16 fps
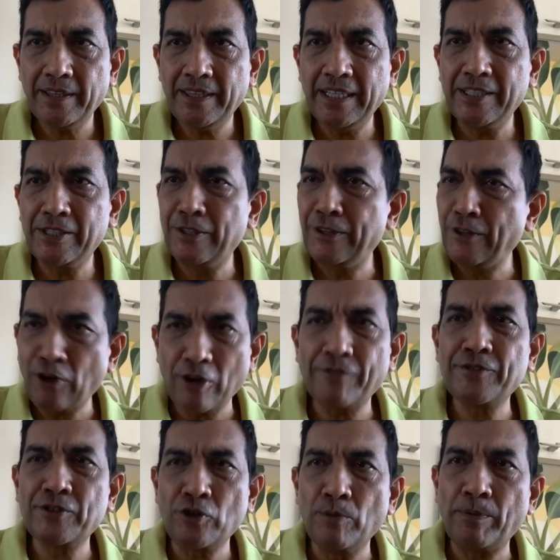There's a lot of
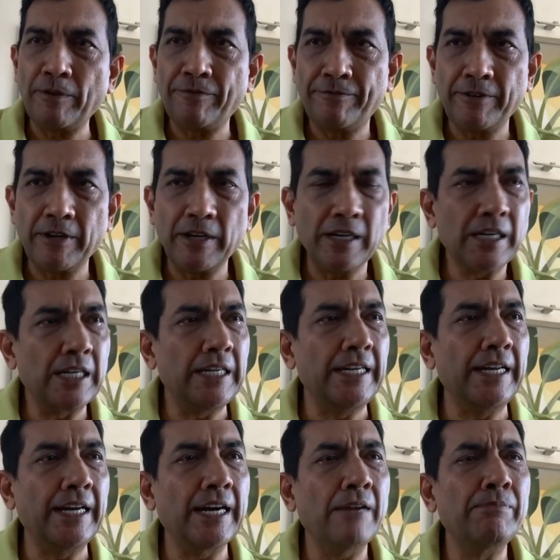scope of uh,
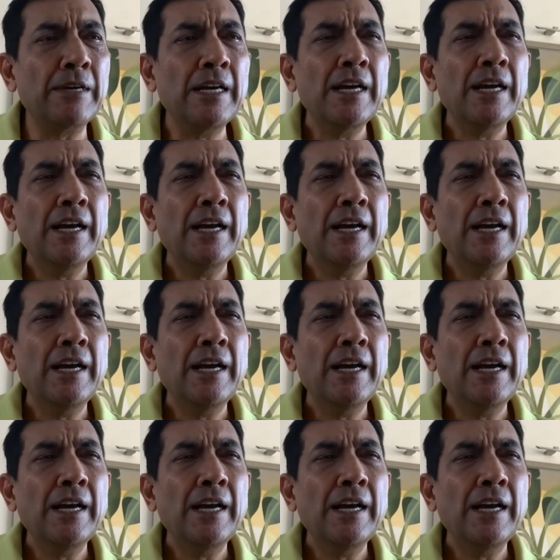cleaning up.